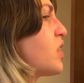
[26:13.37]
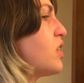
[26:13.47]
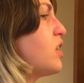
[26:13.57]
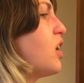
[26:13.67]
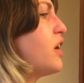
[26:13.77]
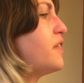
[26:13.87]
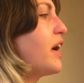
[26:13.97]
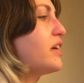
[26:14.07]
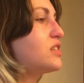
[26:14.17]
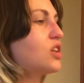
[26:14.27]
God,
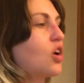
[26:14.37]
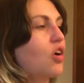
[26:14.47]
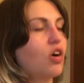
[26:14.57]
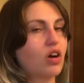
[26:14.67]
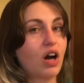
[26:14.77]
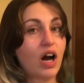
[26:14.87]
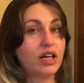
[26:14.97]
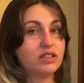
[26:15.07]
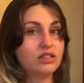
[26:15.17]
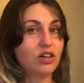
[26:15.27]
that is long. I
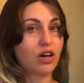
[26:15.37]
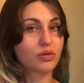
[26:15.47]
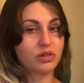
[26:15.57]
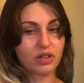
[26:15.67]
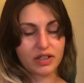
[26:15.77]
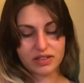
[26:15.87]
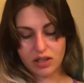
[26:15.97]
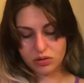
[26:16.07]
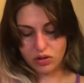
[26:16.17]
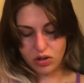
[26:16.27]
did not realize how
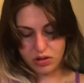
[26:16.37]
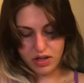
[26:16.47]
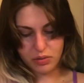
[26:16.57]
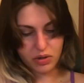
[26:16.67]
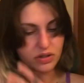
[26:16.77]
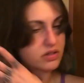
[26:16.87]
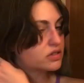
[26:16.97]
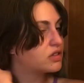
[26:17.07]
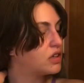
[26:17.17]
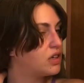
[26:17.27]
long that was.
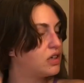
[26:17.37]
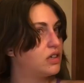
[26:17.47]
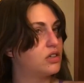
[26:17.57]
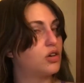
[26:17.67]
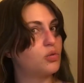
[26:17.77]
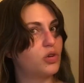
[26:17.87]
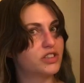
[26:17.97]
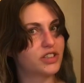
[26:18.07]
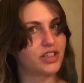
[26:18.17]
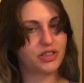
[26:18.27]
No
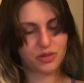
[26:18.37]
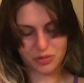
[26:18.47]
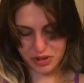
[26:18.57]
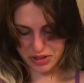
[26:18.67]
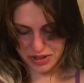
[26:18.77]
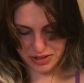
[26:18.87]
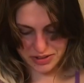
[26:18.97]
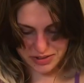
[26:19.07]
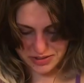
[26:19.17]
wonder I don't want to cut it.